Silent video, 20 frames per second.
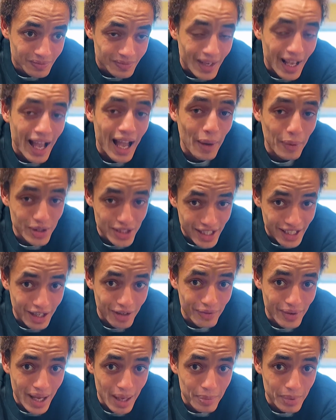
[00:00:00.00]
I would check
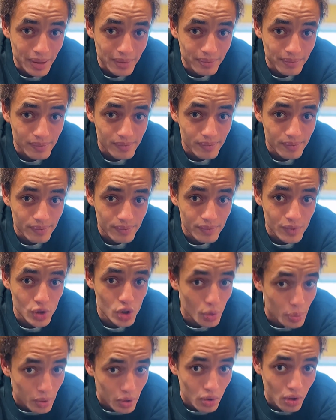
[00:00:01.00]
out Vappy.
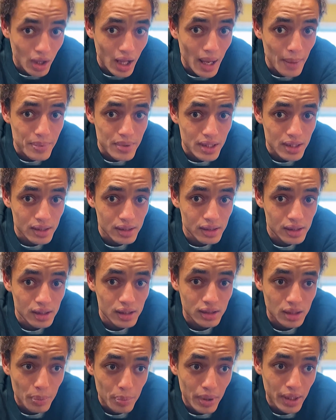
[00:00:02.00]
Super cool options
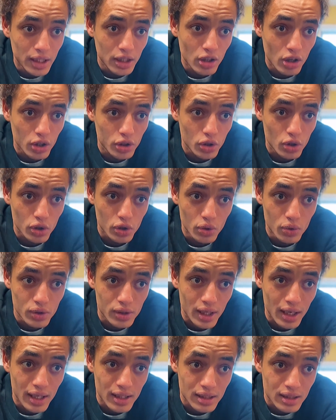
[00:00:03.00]
depending on your use
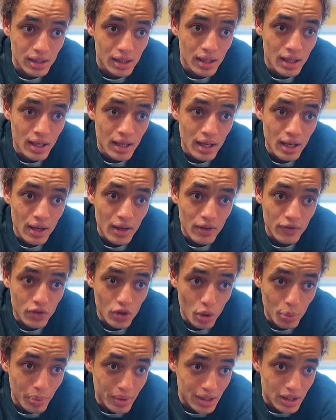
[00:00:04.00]
case if
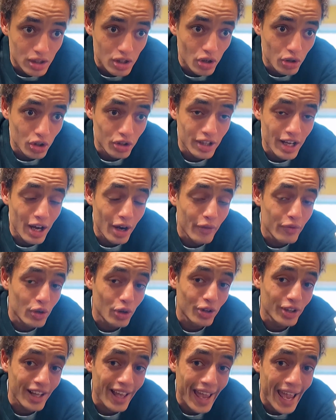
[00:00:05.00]
you're a business owner. Now, if
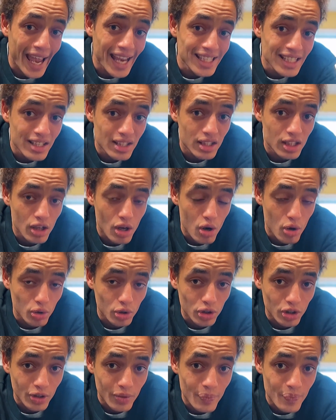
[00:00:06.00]
you're an agency
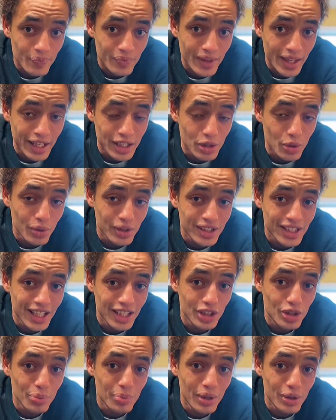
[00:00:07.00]
owner and you
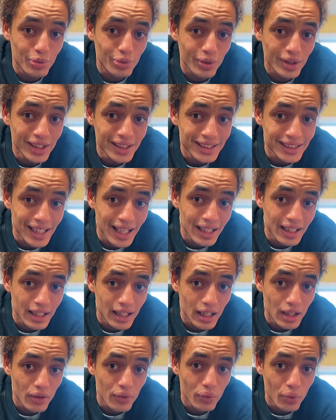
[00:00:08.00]
intend to be
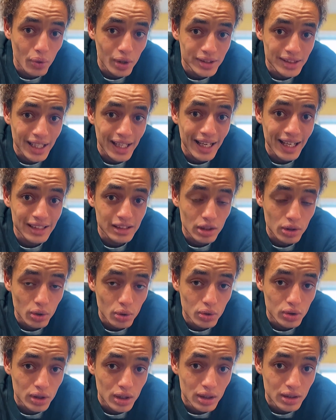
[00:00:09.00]
reselling voice AI
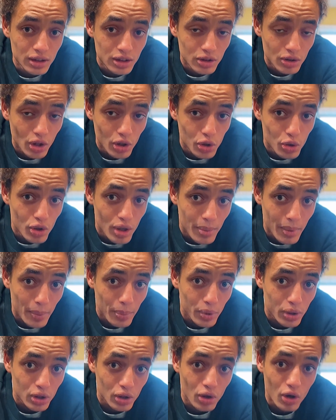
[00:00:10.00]
solutions, you come up
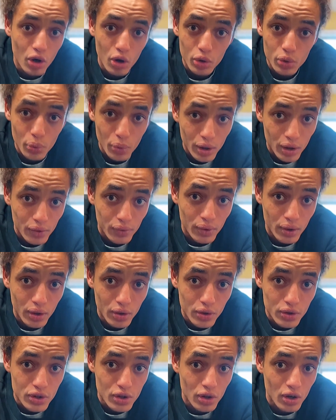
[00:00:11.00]
with your own
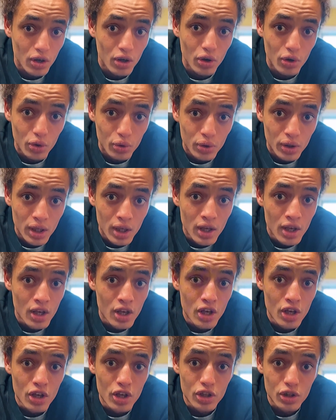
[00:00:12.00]
workflows, your own
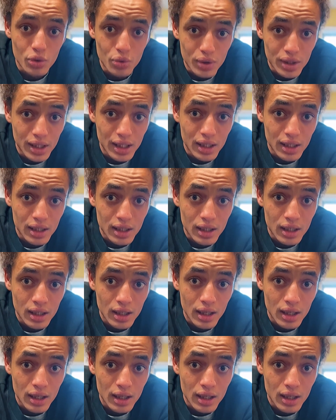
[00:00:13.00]
unique